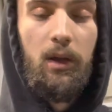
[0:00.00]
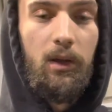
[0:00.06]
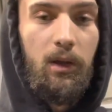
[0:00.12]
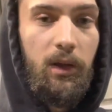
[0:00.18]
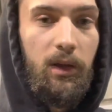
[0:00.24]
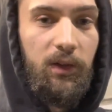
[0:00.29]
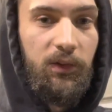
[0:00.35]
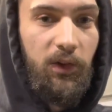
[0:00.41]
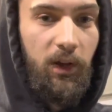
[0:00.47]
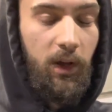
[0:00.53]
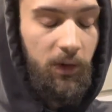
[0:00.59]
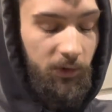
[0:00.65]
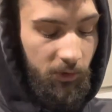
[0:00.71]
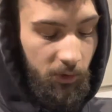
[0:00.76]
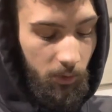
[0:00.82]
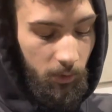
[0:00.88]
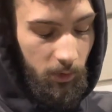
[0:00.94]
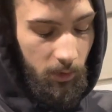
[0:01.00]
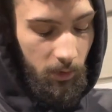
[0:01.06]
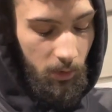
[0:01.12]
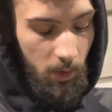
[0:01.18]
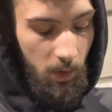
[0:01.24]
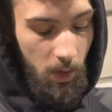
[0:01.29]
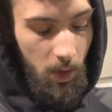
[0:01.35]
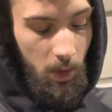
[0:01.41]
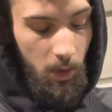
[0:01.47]
ECS Tuning,
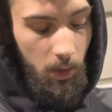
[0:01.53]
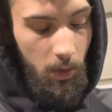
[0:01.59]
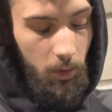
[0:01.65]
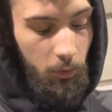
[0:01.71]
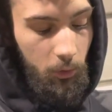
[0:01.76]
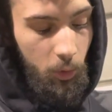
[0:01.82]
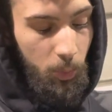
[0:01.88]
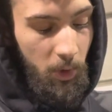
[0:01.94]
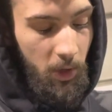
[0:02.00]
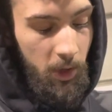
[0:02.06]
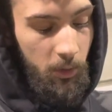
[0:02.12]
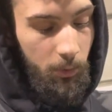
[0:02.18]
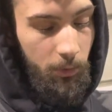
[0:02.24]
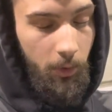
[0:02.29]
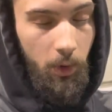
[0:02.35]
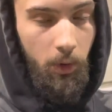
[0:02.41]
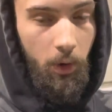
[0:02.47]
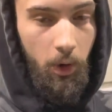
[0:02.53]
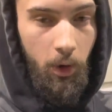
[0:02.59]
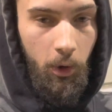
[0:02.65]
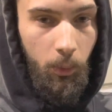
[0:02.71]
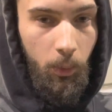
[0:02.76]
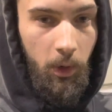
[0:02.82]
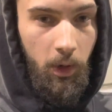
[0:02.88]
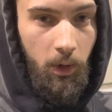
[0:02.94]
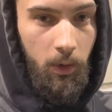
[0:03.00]
and you could buy it with all the
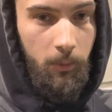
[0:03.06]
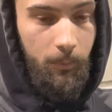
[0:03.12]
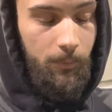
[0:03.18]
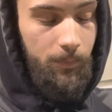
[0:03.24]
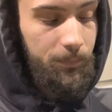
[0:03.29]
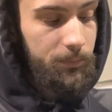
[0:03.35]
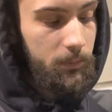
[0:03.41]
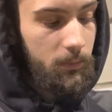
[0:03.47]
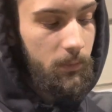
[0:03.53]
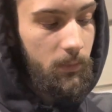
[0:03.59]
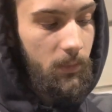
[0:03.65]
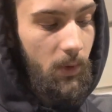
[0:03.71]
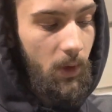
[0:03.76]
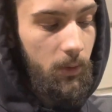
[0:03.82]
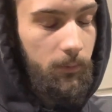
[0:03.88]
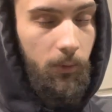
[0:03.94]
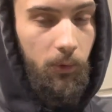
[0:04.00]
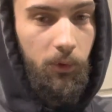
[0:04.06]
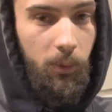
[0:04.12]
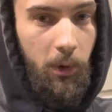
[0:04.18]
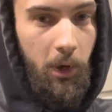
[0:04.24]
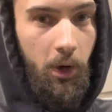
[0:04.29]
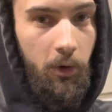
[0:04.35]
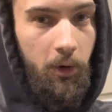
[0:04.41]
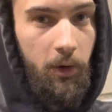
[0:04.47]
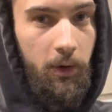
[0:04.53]
hardware for
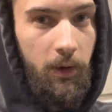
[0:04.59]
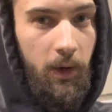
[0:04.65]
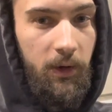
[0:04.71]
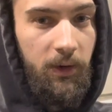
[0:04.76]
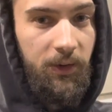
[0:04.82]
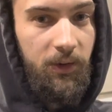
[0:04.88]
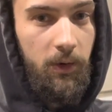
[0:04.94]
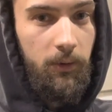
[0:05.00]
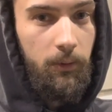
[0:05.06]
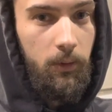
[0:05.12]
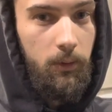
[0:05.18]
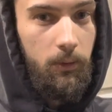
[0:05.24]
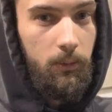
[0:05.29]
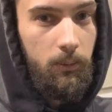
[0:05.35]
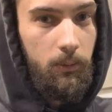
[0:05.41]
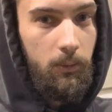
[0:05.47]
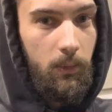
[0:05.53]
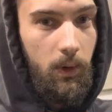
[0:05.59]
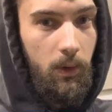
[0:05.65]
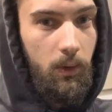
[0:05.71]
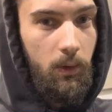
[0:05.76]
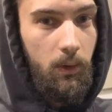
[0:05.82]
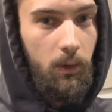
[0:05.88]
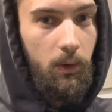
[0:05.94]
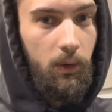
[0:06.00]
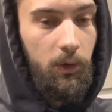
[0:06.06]
$397.
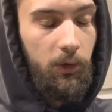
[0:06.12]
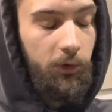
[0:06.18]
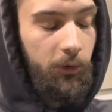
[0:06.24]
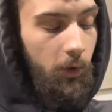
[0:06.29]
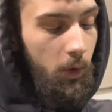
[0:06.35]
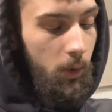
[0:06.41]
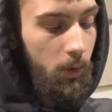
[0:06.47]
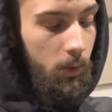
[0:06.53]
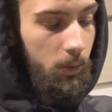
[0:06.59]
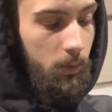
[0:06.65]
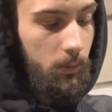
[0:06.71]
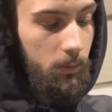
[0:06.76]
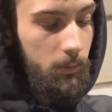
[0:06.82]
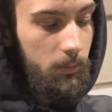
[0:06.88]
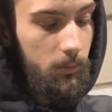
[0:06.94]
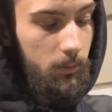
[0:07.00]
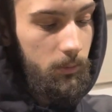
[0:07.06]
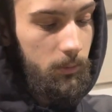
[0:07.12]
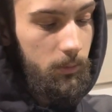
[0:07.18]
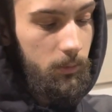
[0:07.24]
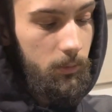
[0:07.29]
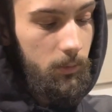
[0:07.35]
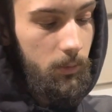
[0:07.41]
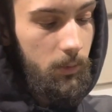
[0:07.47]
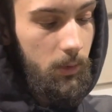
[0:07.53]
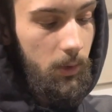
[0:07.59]
So
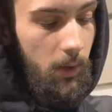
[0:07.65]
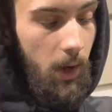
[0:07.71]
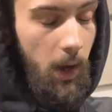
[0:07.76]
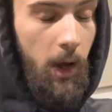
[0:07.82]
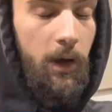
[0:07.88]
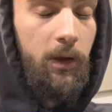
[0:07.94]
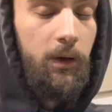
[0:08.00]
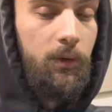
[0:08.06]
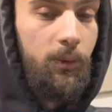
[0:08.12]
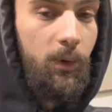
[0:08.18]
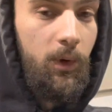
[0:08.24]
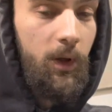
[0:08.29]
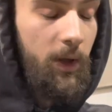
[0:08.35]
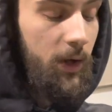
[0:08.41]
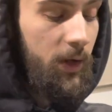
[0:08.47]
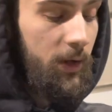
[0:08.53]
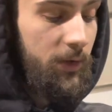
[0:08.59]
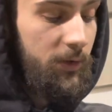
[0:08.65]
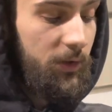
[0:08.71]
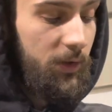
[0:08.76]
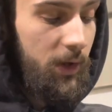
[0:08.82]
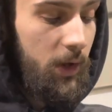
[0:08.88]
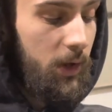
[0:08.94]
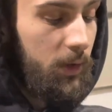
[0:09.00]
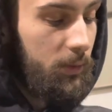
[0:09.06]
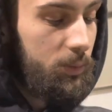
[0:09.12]
I didn't realize, and
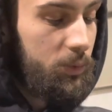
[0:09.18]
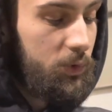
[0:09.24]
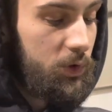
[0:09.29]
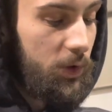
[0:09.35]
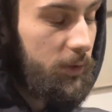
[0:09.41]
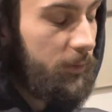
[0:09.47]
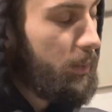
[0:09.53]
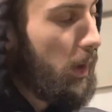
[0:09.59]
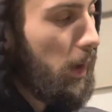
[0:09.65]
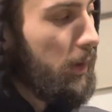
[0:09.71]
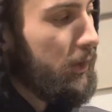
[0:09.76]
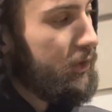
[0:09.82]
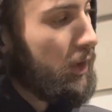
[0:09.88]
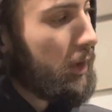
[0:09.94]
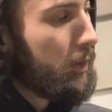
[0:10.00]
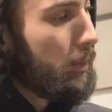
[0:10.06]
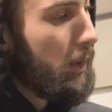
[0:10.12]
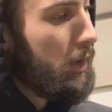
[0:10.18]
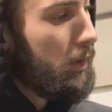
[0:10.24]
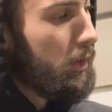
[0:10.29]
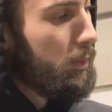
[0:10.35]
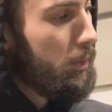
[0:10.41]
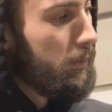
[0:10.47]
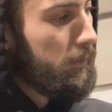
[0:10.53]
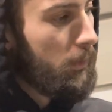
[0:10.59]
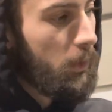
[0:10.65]
I should have probably checked my hood
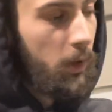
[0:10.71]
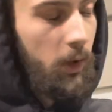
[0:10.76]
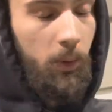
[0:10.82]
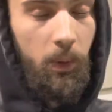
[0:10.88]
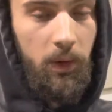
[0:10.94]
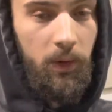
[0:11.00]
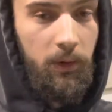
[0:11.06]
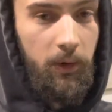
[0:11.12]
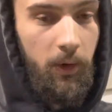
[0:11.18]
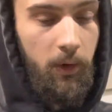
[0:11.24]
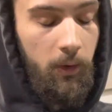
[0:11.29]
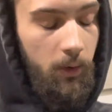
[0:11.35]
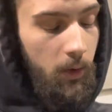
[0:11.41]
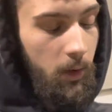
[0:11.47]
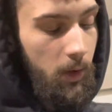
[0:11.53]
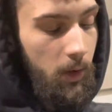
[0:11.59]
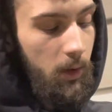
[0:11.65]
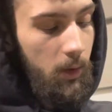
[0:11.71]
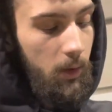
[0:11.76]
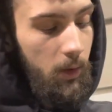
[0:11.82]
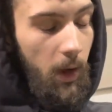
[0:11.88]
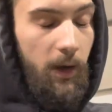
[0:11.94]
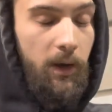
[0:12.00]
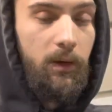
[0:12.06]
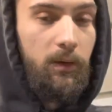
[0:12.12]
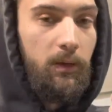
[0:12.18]
before I went and did it,
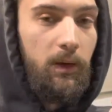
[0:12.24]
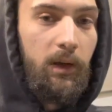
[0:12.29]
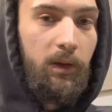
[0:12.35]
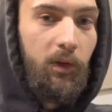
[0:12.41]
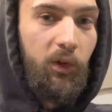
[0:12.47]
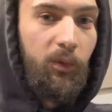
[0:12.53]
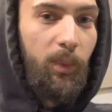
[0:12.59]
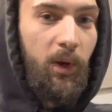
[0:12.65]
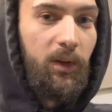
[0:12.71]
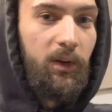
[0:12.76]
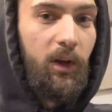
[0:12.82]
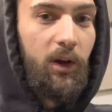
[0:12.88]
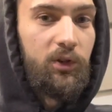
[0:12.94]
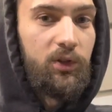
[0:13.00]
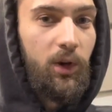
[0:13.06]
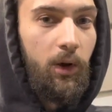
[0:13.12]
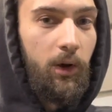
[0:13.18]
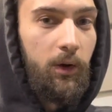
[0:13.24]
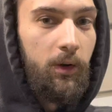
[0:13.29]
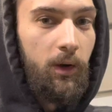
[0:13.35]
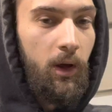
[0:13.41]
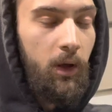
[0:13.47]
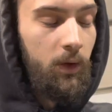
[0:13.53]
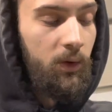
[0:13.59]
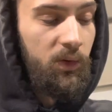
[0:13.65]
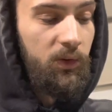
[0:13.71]
I didn't need to spend the extra
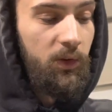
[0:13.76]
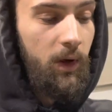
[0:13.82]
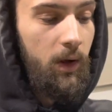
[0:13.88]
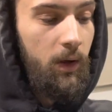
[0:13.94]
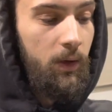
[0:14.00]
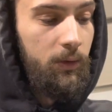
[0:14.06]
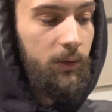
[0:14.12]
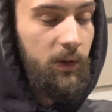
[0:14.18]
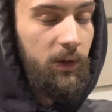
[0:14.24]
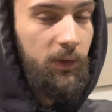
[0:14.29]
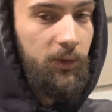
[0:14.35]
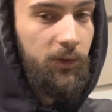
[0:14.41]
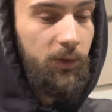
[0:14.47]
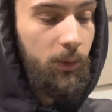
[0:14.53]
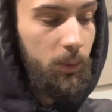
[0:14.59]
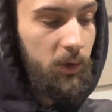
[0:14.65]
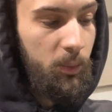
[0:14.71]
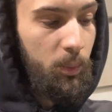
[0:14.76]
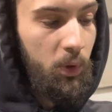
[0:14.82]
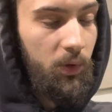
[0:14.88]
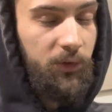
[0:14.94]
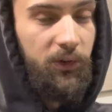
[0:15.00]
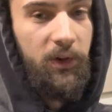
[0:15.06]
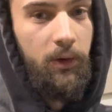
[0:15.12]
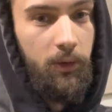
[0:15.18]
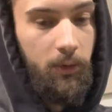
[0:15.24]
$100 on these 3
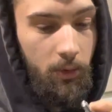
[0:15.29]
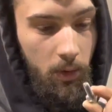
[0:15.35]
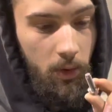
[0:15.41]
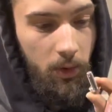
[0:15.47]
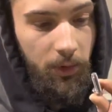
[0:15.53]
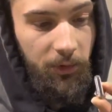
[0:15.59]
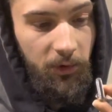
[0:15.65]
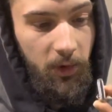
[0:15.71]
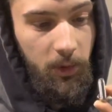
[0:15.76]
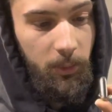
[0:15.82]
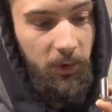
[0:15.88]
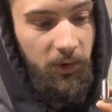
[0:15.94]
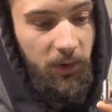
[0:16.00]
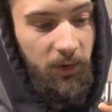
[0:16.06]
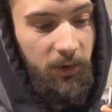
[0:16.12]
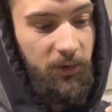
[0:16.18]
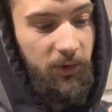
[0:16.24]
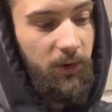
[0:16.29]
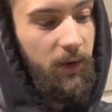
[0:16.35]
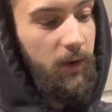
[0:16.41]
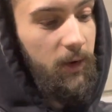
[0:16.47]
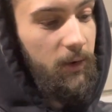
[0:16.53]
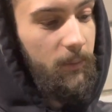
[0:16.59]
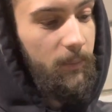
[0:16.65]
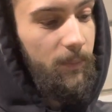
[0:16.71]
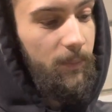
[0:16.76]
bolts here. They're all the same as this.
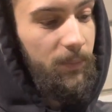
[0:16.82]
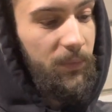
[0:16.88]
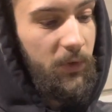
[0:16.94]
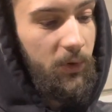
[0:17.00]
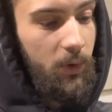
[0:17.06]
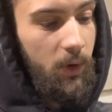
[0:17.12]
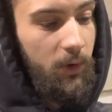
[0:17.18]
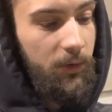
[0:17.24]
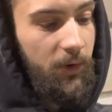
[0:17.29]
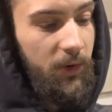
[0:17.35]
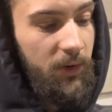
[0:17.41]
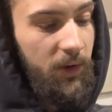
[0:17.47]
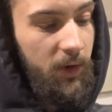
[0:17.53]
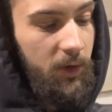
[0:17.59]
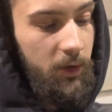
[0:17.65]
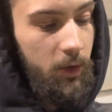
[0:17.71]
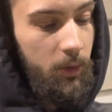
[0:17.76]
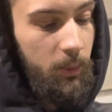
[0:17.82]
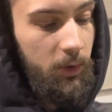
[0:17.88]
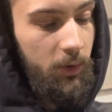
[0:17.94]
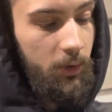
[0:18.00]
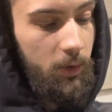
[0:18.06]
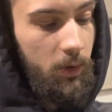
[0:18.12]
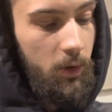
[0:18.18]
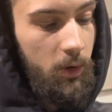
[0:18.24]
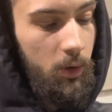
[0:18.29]
They're all titanium and
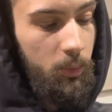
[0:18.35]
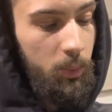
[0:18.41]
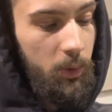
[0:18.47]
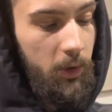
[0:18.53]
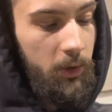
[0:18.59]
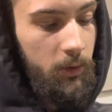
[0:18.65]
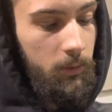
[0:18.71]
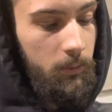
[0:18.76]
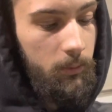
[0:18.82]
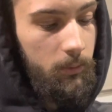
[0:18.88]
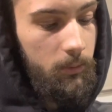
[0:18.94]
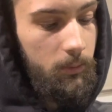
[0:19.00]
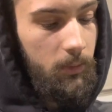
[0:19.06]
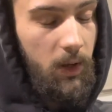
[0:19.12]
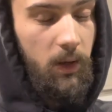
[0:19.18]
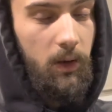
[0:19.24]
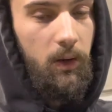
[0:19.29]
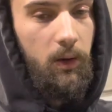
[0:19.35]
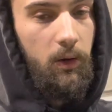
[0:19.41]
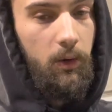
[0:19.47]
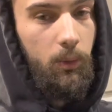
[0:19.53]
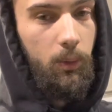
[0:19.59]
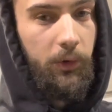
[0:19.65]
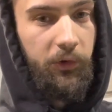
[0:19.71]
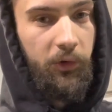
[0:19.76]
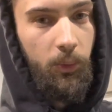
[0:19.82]
they're all plated.
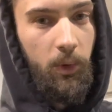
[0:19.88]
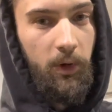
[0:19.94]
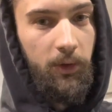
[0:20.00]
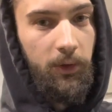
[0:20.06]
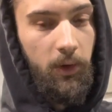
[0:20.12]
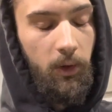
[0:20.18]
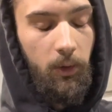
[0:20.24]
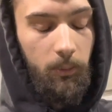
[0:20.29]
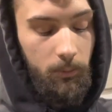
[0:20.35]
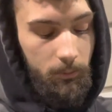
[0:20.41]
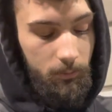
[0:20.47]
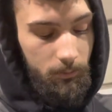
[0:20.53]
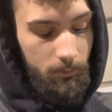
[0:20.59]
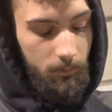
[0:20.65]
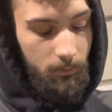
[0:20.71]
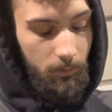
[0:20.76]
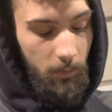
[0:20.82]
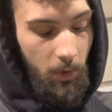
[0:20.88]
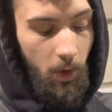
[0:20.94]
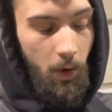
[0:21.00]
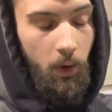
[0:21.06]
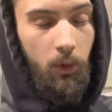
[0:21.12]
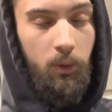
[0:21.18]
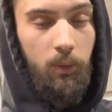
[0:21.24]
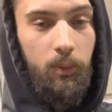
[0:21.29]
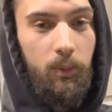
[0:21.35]
Was it worth it?
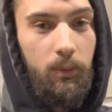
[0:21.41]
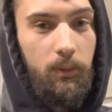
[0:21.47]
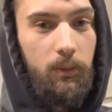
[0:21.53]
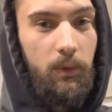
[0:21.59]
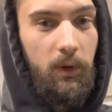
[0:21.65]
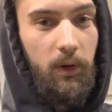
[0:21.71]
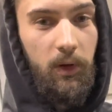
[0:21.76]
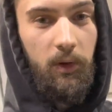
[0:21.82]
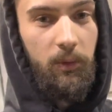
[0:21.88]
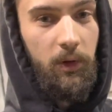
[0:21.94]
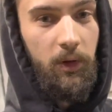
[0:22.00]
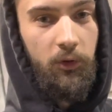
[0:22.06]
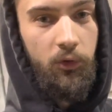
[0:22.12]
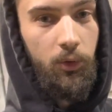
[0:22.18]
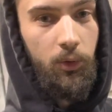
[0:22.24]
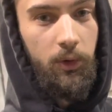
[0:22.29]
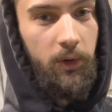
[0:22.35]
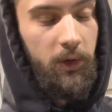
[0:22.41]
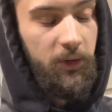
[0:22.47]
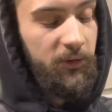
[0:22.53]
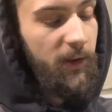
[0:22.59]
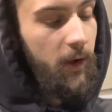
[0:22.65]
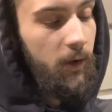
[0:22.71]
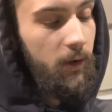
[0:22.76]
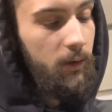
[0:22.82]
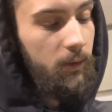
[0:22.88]
No, it truly is
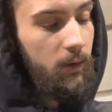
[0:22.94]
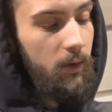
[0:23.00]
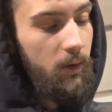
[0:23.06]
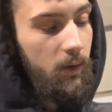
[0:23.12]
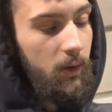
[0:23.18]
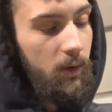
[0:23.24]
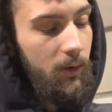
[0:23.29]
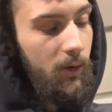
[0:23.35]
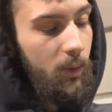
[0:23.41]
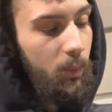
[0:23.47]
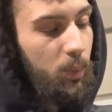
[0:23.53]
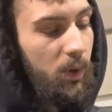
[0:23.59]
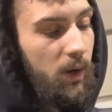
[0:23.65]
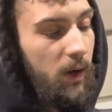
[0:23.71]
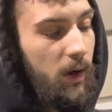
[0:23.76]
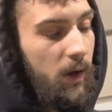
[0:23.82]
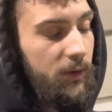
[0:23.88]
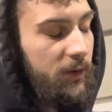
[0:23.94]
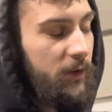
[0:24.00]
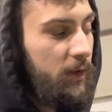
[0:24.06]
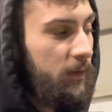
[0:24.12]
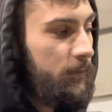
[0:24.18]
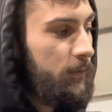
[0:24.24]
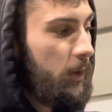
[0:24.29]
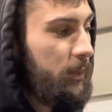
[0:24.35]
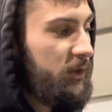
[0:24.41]
not. But on the
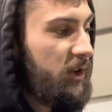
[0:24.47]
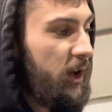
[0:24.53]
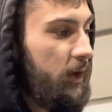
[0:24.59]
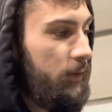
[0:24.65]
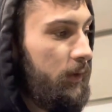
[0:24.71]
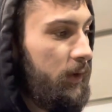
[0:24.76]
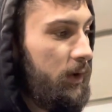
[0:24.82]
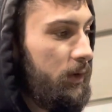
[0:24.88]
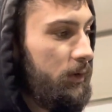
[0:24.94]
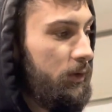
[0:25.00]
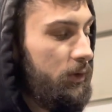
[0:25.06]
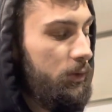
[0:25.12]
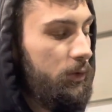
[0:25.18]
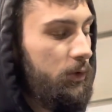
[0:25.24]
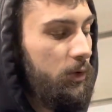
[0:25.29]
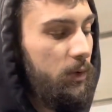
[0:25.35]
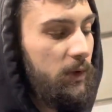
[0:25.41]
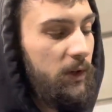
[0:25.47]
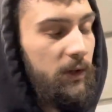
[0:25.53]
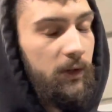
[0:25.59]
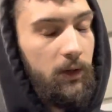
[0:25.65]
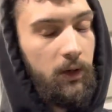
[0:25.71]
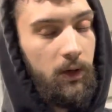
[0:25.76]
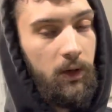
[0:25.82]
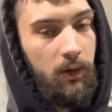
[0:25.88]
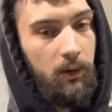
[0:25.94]
flip side of it, you do need to
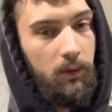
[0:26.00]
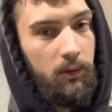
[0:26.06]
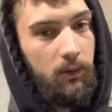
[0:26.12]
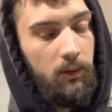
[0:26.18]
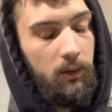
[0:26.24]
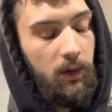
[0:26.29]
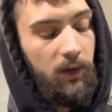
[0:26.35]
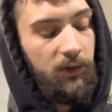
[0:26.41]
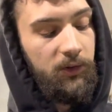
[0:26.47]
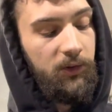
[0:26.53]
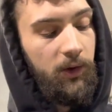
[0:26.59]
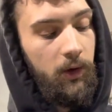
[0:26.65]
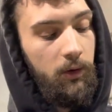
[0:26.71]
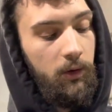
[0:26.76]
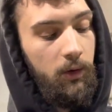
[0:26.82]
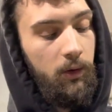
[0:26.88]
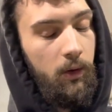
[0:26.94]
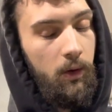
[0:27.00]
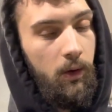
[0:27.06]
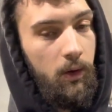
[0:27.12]
get extended